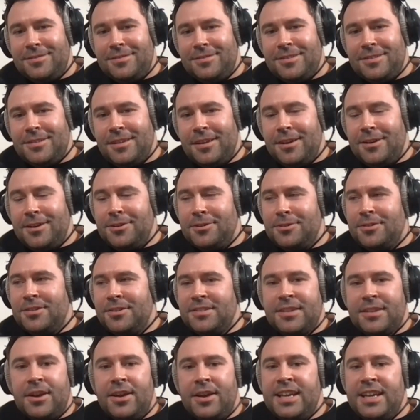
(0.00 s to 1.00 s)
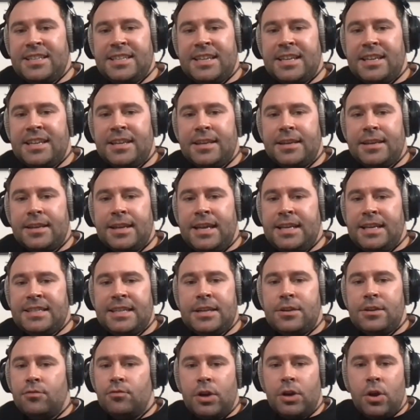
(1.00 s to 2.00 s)
So he
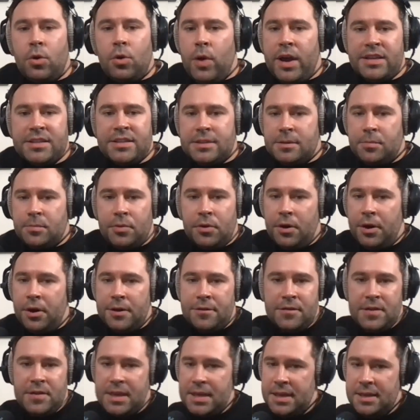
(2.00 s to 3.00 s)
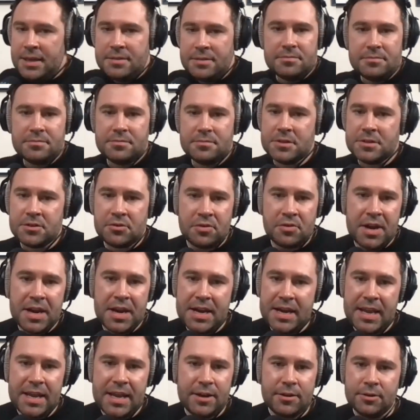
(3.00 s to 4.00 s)
didn't request a private
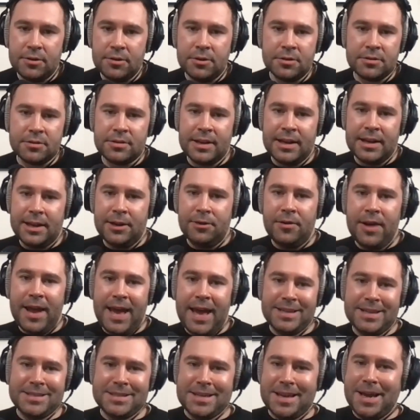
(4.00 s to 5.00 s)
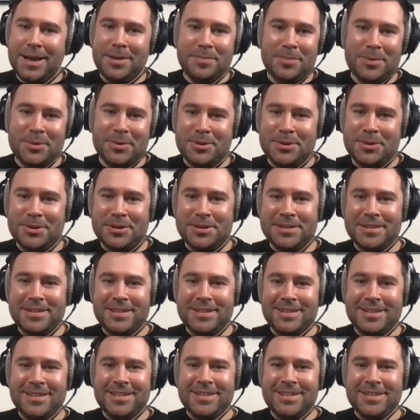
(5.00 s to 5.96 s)
screening or a little heads up, or